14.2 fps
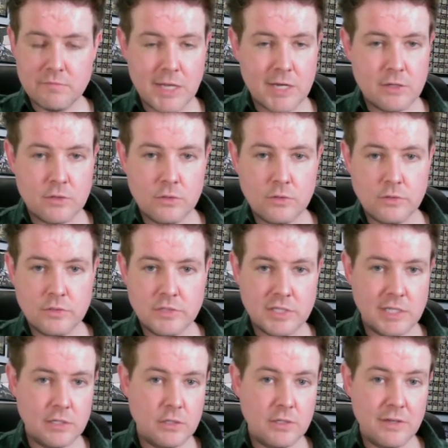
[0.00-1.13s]
medical
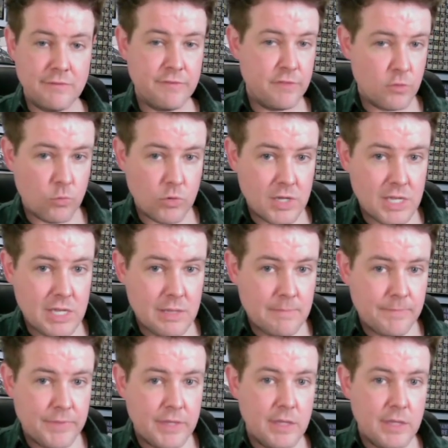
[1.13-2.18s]
skill of 3,